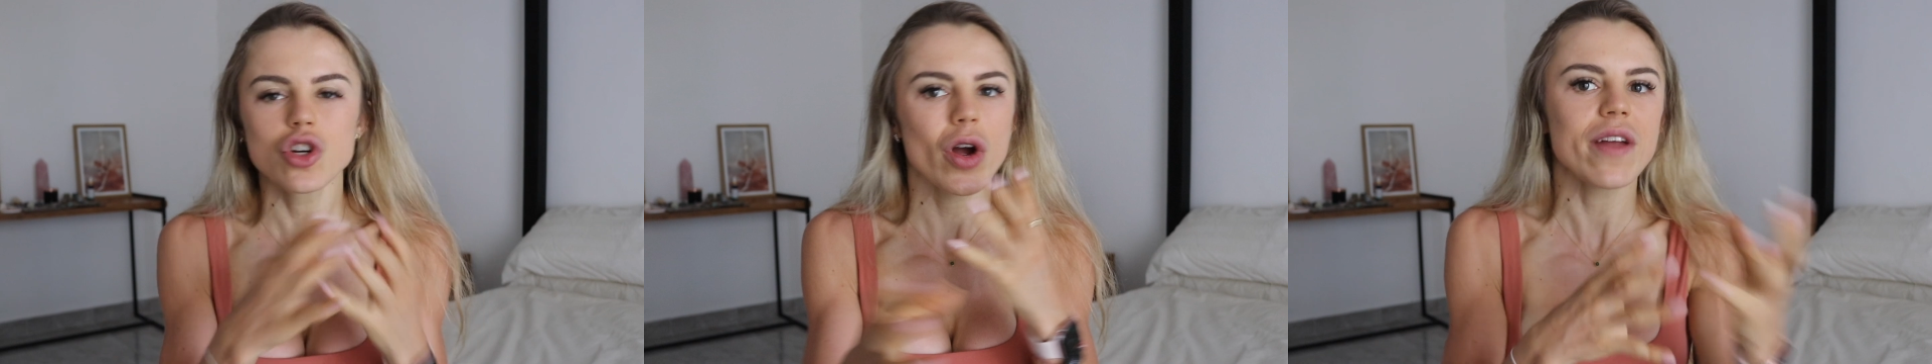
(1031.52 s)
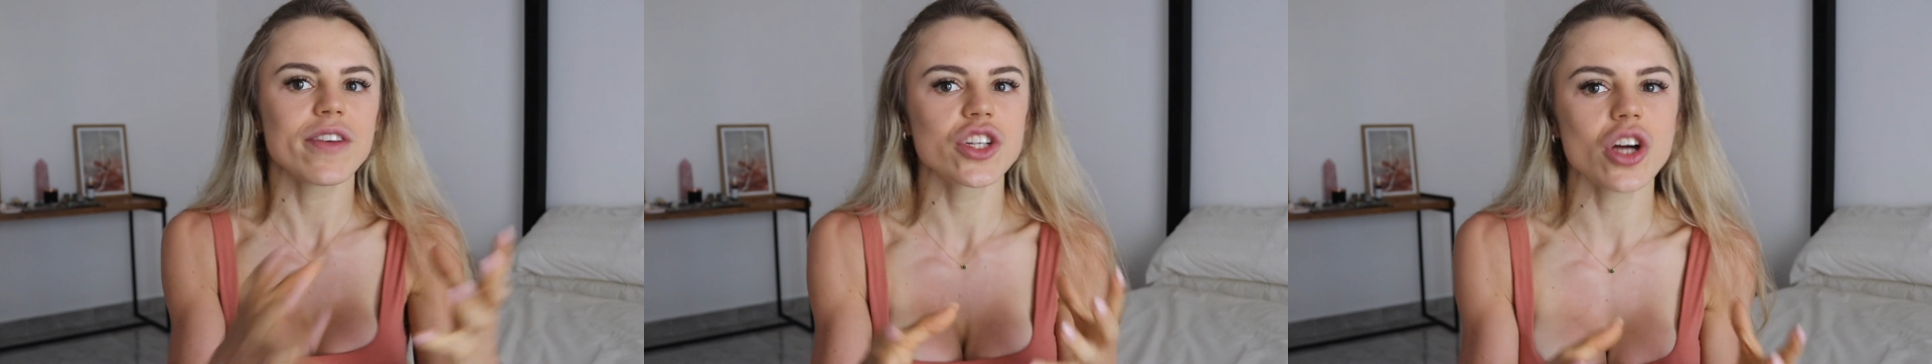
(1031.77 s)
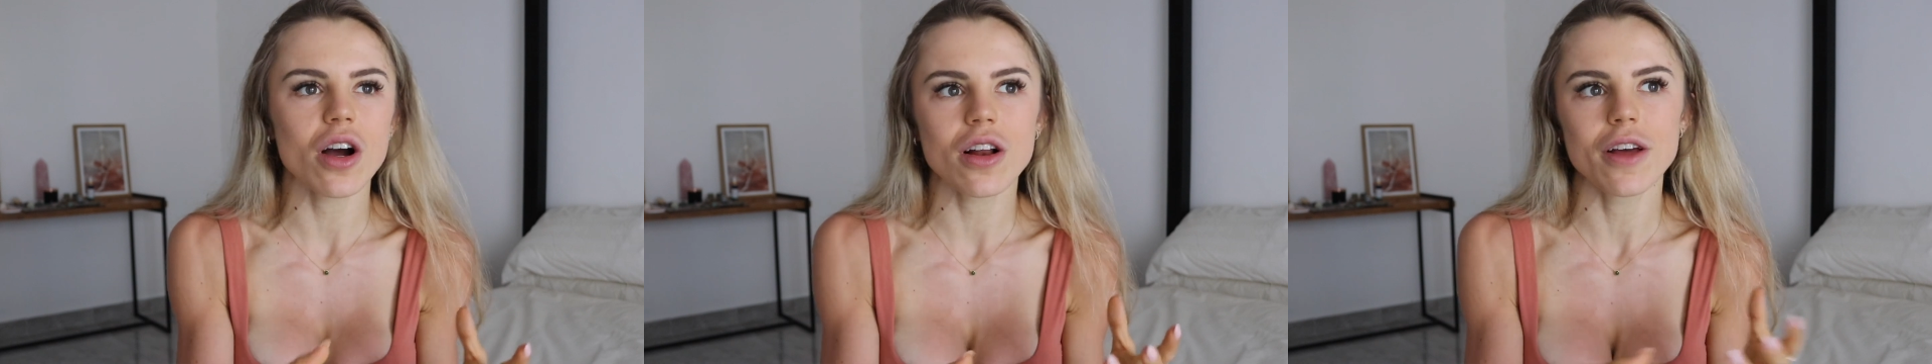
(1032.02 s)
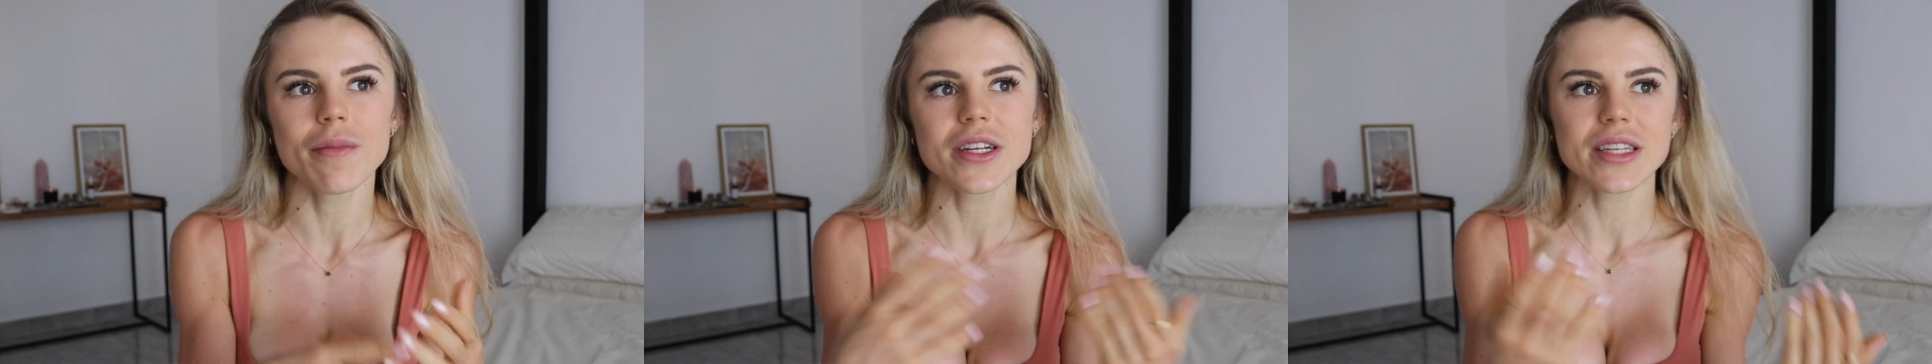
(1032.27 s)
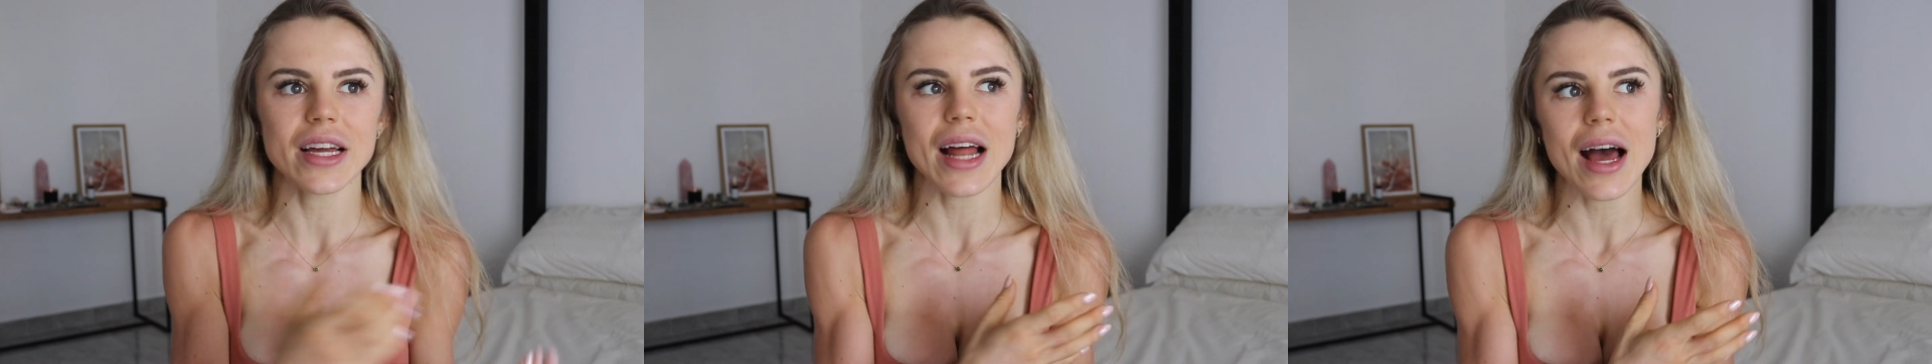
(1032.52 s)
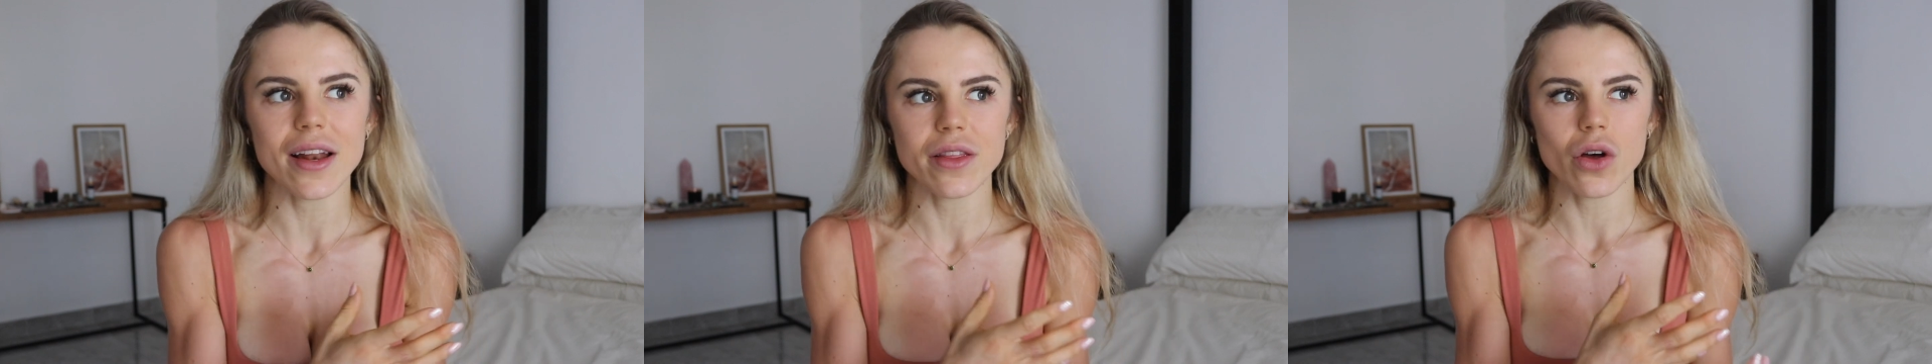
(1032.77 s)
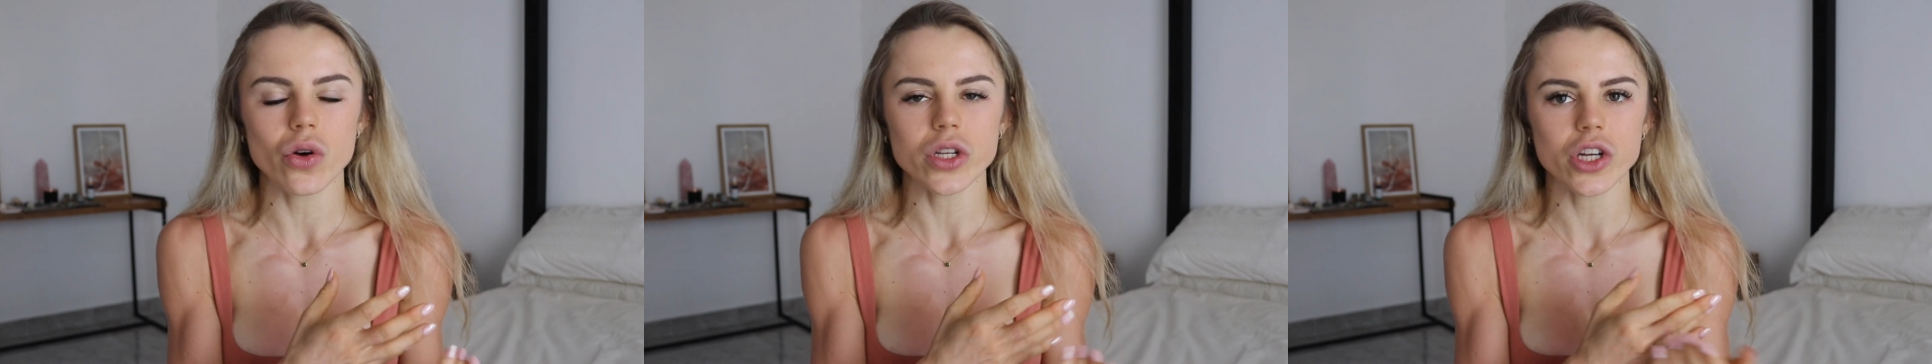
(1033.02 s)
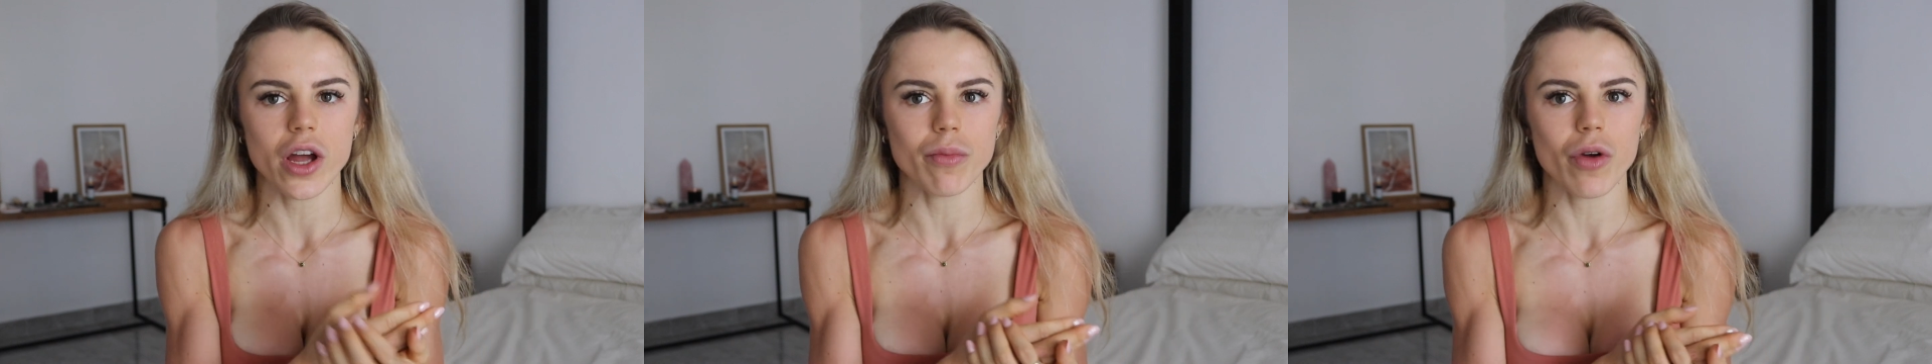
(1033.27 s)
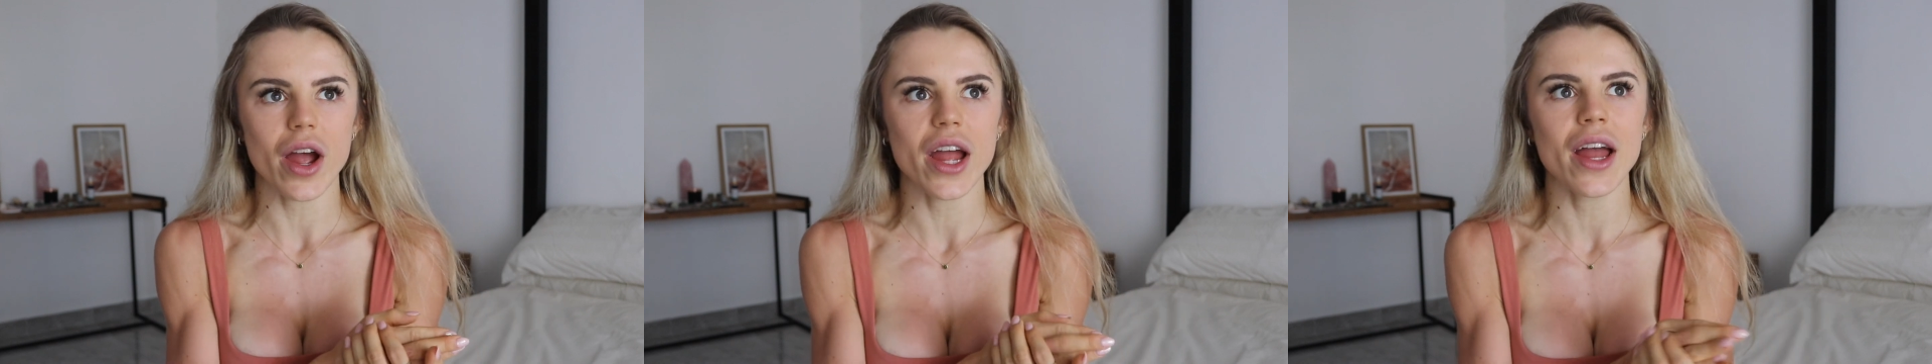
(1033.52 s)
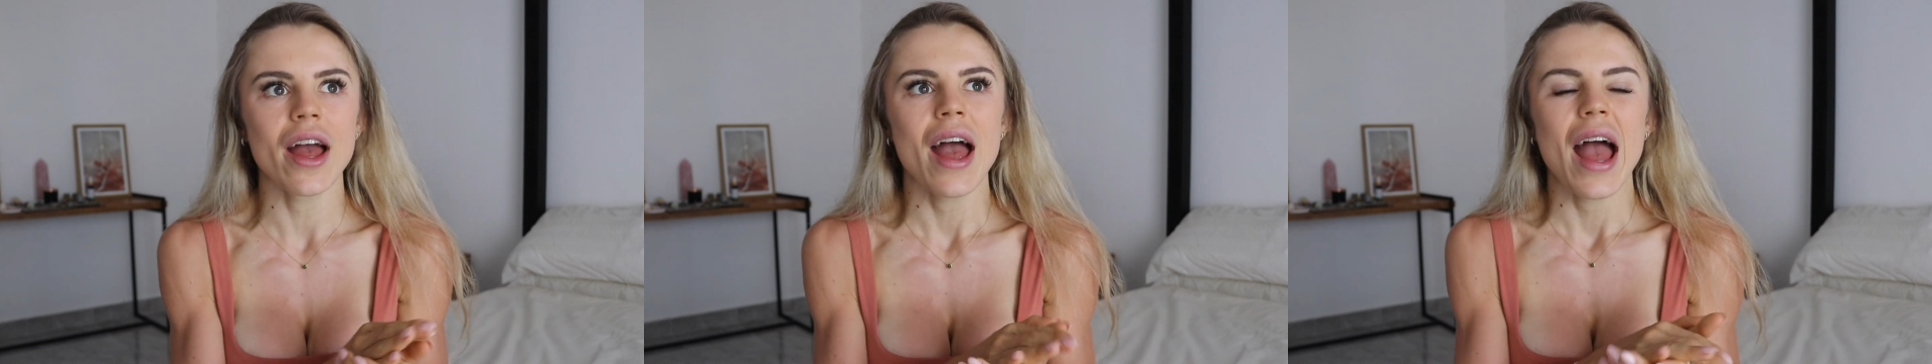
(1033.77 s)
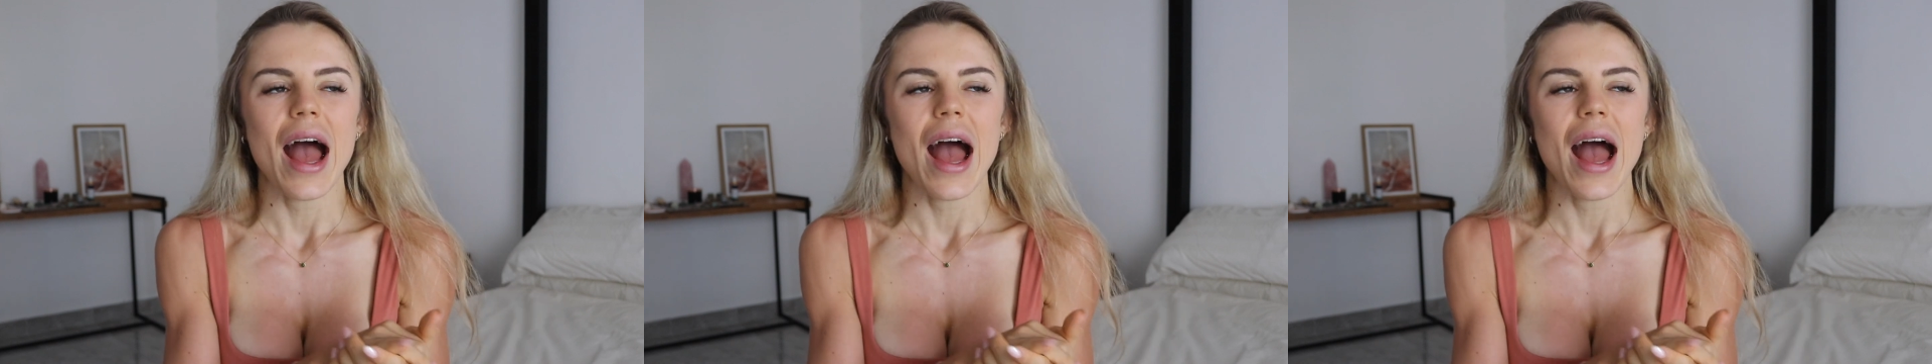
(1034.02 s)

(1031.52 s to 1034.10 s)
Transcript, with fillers: craving chocolate because I'd had it the whole time, right?